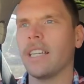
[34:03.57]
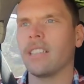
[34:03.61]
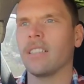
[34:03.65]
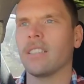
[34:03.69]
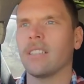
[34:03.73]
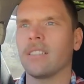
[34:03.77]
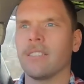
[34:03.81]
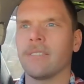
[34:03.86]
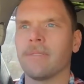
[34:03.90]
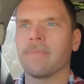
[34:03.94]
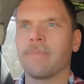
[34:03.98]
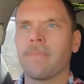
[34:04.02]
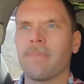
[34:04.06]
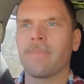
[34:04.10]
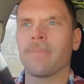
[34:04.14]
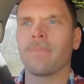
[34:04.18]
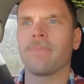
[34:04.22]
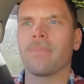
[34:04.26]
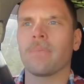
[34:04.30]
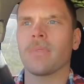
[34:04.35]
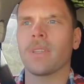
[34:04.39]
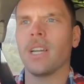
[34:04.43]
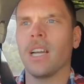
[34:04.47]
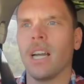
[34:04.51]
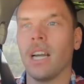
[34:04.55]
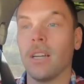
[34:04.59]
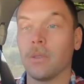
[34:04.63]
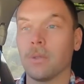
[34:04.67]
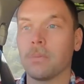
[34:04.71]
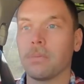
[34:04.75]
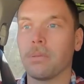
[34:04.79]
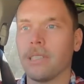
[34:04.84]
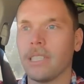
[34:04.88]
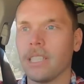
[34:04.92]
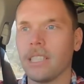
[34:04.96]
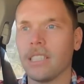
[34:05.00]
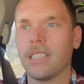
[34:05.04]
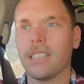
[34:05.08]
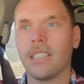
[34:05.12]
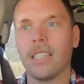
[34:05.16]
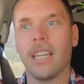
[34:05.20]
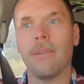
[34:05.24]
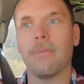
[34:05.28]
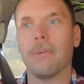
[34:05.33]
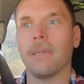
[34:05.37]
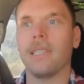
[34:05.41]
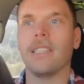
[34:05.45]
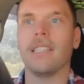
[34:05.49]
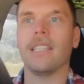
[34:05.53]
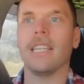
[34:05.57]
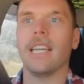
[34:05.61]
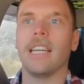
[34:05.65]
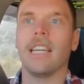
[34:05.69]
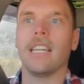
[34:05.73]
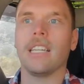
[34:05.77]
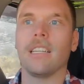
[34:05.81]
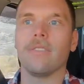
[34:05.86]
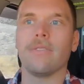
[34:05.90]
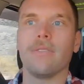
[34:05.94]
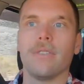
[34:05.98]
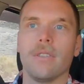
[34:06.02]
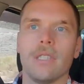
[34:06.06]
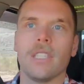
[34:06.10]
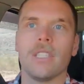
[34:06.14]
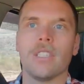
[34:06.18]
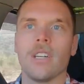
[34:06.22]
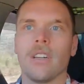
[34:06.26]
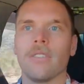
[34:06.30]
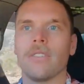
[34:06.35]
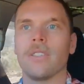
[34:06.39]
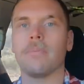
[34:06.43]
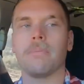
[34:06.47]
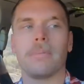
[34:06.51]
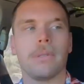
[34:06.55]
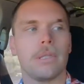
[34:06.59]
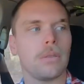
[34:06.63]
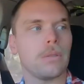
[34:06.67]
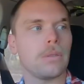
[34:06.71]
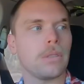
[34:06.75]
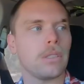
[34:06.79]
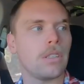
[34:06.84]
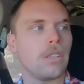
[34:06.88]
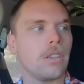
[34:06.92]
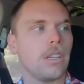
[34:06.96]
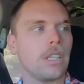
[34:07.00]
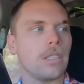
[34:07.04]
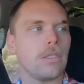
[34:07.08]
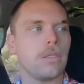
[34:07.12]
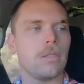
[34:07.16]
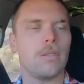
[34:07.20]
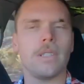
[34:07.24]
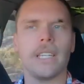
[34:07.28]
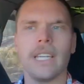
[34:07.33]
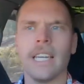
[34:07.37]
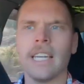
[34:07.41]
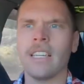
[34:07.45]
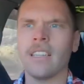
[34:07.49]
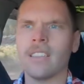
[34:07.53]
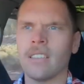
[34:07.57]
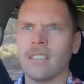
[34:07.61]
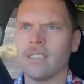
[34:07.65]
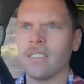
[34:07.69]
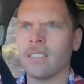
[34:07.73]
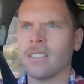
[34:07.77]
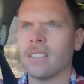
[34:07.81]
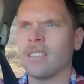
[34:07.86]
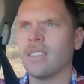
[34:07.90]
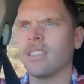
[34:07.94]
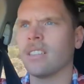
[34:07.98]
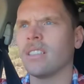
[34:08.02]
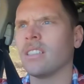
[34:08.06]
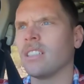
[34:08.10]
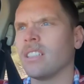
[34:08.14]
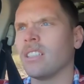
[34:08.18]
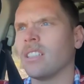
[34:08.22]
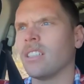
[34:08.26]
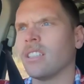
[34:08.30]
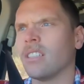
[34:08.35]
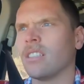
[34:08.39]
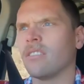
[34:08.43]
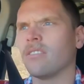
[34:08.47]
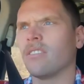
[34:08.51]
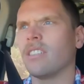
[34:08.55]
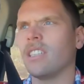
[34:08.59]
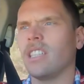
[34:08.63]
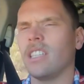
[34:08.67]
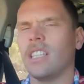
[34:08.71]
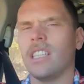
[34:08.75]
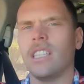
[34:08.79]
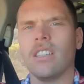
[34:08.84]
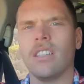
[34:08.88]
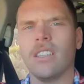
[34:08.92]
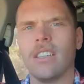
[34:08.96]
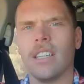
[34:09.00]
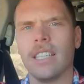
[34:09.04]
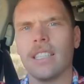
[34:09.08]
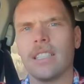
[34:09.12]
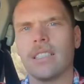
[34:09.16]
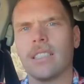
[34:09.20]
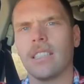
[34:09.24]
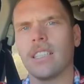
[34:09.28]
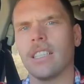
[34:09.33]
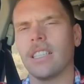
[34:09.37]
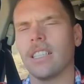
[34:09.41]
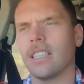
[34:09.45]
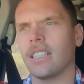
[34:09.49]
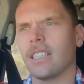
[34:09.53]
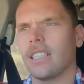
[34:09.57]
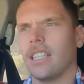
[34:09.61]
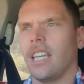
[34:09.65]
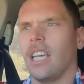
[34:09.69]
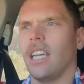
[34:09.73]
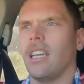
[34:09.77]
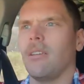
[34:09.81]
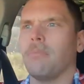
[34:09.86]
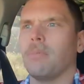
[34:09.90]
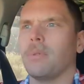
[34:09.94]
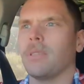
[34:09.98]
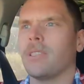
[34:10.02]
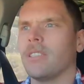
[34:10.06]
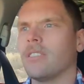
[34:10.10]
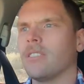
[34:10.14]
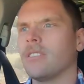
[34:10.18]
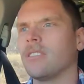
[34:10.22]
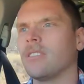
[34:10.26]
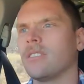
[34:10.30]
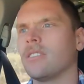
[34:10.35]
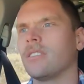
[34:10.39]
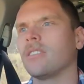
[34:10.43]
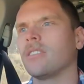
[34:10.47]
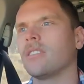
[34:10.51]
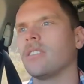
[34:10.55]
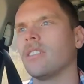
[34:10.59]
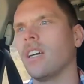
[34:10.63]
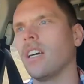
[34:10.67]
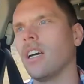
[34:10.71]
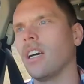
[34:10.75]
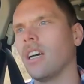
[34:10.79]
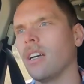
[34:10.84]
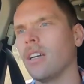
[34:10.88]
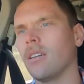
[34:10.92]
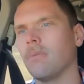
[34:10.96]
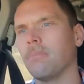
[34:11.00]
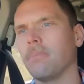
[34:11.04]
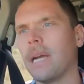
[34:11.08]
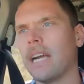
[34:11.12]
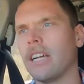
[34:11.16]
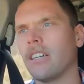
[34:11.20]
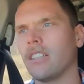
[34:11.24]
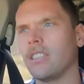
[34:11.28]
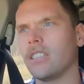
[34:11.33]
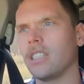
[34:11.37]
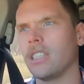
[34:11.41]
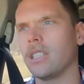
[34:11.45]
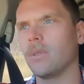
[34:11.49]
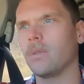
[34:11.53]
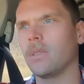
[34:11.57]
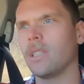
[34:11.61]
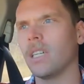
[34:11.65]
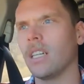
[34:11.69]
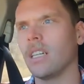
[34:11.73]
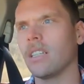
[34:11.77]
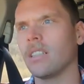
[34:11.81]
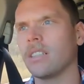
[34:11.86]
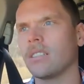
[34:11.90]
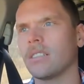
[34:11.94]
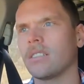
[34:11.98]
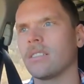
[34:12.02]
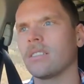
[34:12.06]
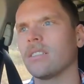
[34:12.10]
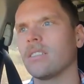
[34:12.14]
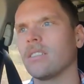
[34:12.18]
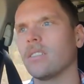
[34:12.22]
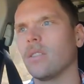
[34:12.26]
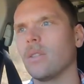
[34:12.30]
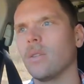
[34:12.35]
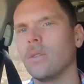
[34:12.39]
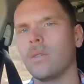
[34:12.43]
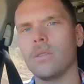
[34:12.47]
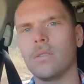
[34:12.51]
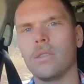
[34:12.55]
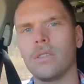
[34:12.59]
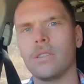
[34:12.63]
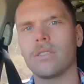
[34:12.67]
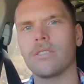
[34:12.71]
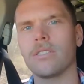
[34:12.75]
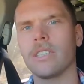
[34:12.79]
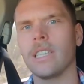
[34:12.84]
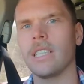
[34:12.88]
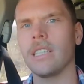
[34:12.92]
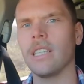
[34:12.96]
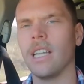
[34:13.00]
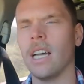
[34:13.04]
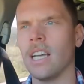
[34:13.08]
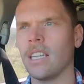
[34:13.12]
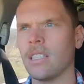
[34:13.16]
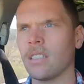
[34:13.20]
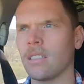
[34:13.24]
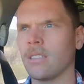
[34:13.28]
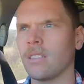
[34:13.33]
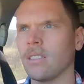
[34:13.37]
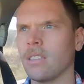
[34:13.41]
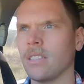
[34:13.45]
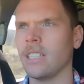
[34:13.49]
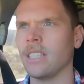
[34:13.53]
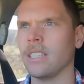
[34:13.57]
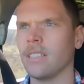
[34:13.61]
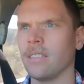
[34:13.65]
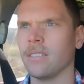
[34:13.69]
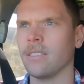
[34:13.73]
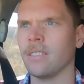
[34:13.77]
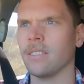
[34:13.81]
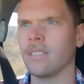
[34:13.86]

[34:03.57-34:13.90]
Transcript: It was pretty steep, I didn't get any footage of it, but it was a nice lookout. Really nice camp at Parachilna Gorge 3 last night.